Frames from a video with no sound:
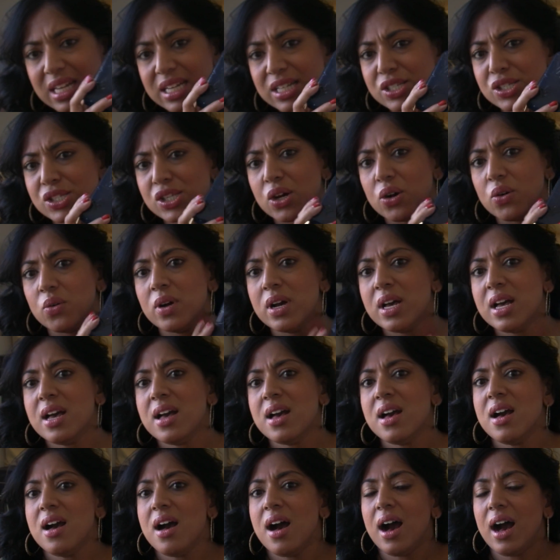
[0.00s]
So
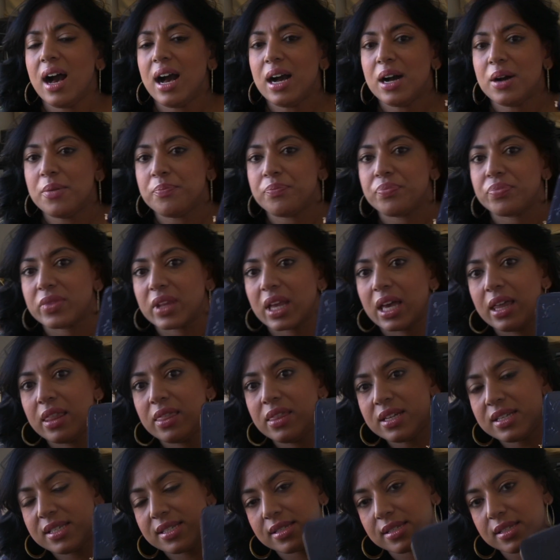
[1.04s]
um,
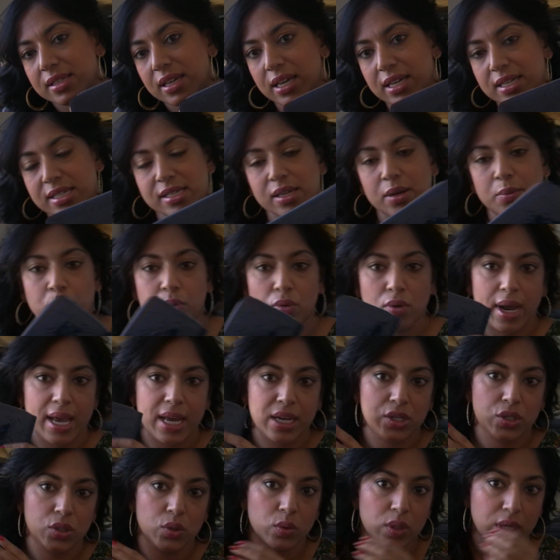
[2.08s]
this is a
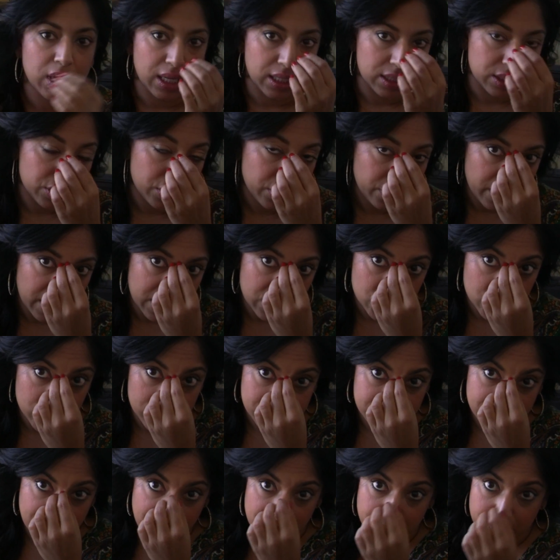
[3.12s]
brand new color that
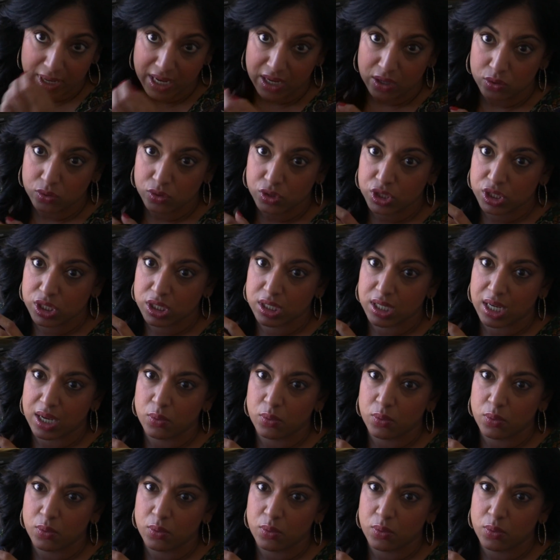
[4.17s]
just came out,